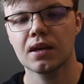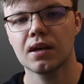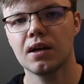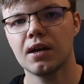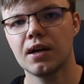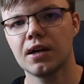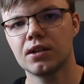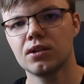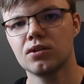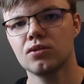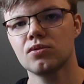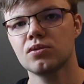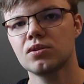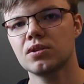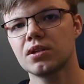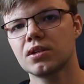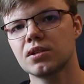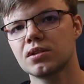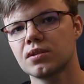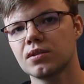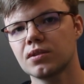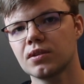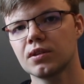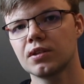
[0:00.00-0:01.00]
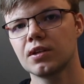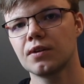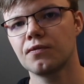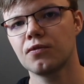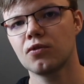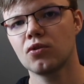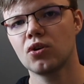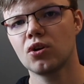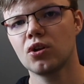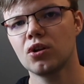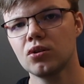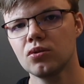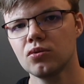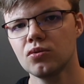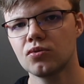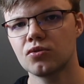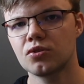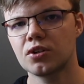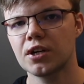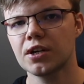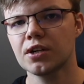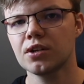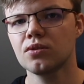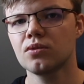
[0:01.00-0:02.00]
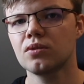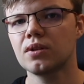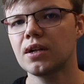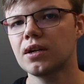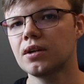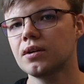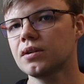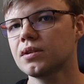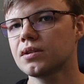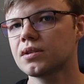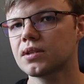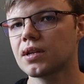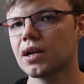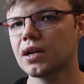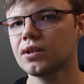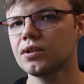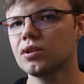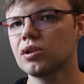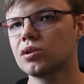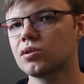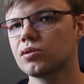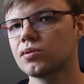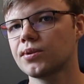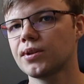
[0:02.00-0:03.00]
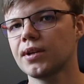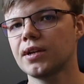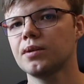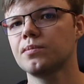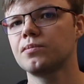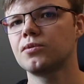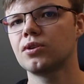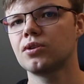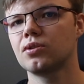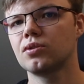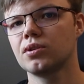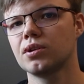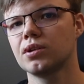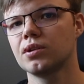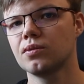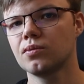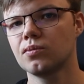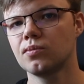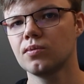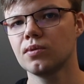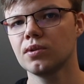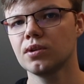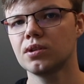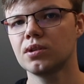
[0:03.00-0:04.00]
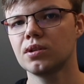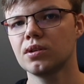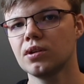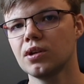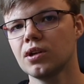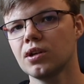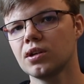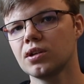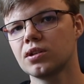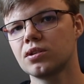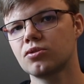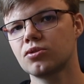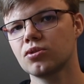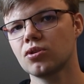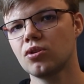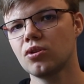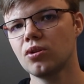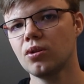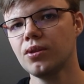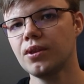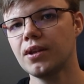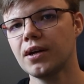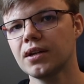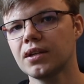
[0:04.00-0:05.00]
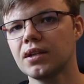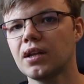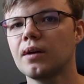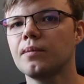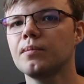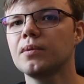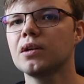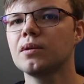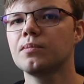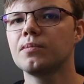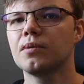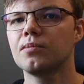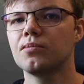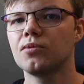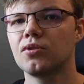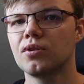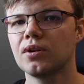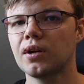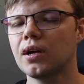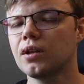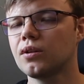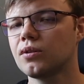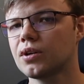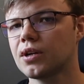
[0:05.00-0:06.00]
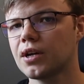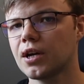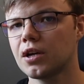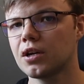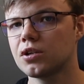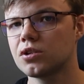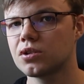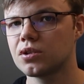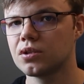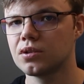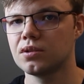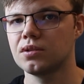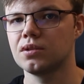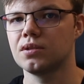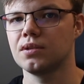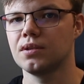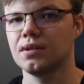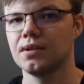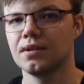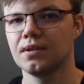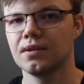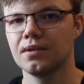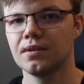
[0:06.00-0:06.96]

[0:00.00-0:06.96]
and uses the whole regular standard library with its own dynamic memory allocations.